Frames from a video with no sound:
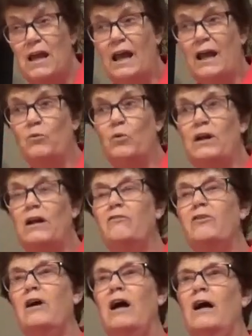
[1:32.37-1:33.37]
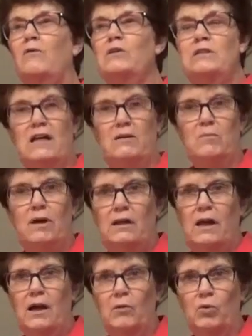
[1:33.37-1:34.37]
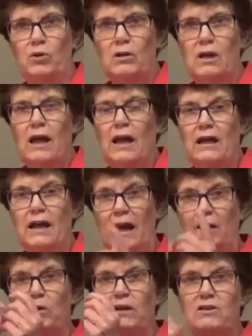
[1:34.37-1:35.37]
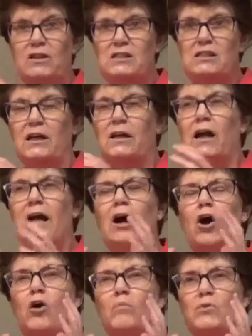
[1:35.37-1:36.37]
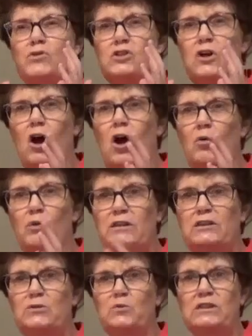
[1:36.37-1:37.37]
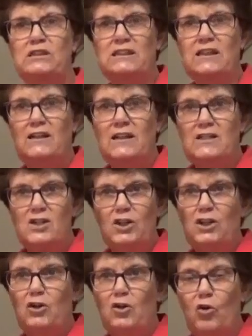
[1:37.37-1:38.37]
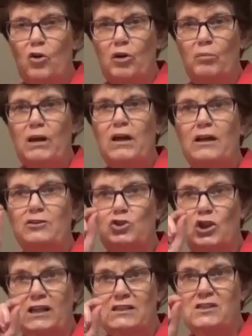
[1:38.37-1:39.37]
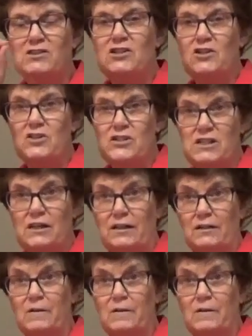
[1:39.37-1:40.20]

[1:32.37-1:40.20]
And whenever I would take my camera and aim it at the sun, I almost always would see this little orb adjacent to the sun.